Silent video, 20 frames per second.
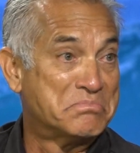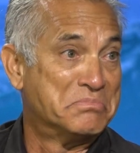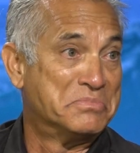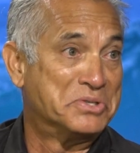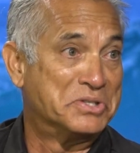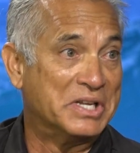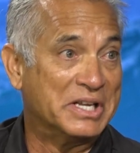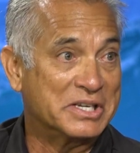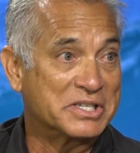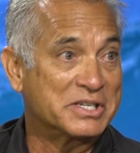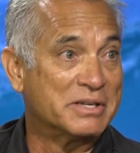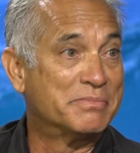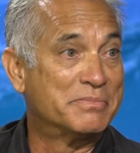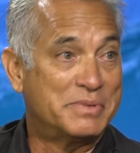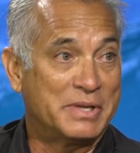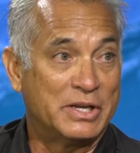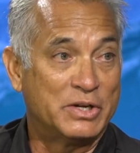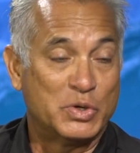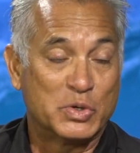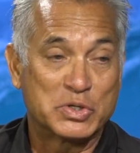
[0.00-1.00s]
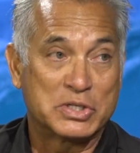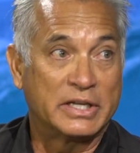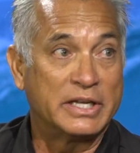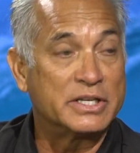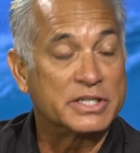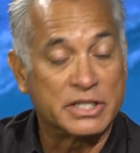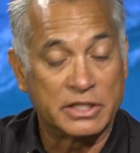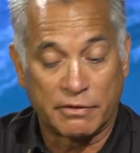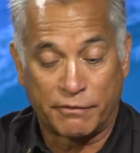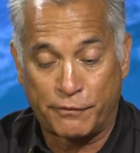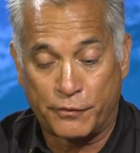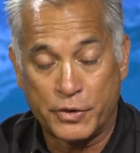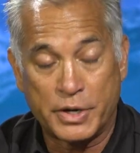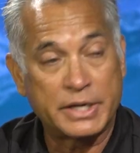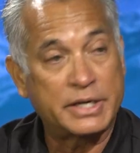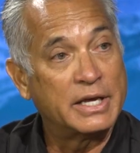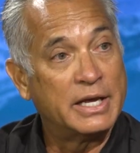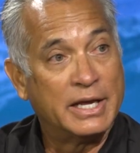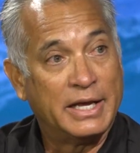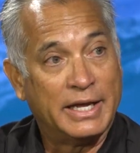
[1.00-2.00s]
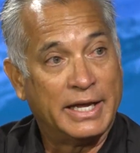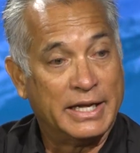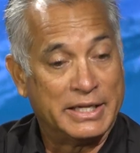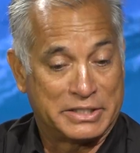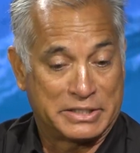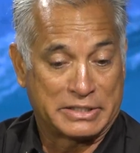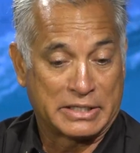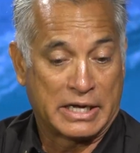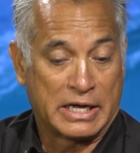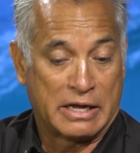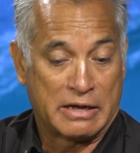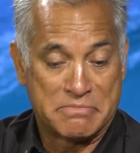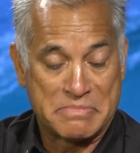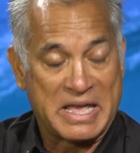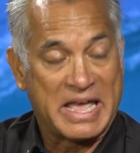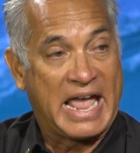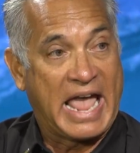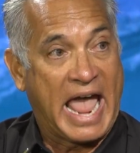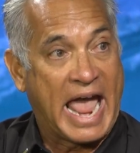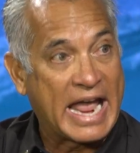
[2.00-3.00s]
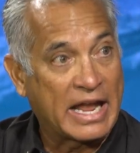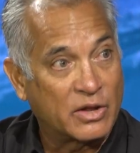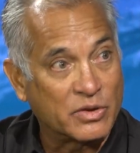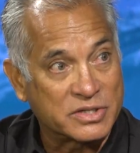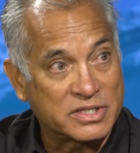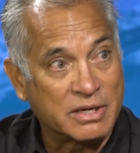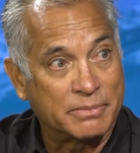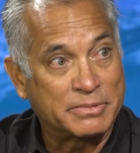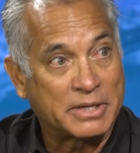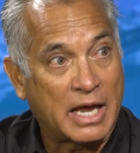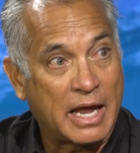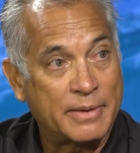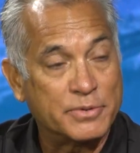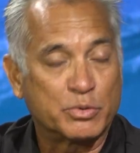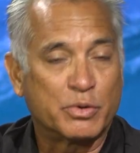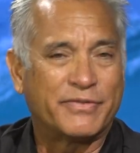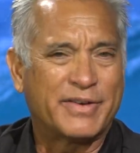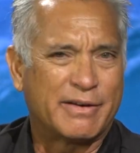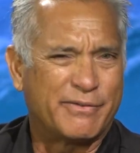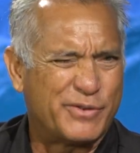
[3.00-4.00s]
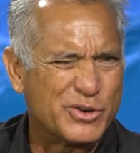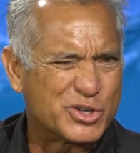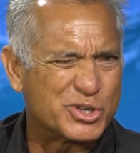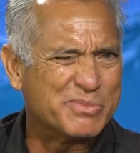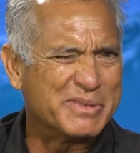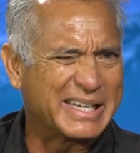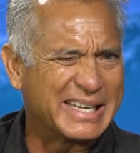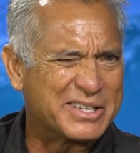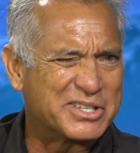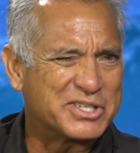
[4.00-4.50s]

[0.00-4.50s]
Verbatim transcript: stings them. Usually it's in the foot, it's uh, ankle sometimes. We've had fishermen get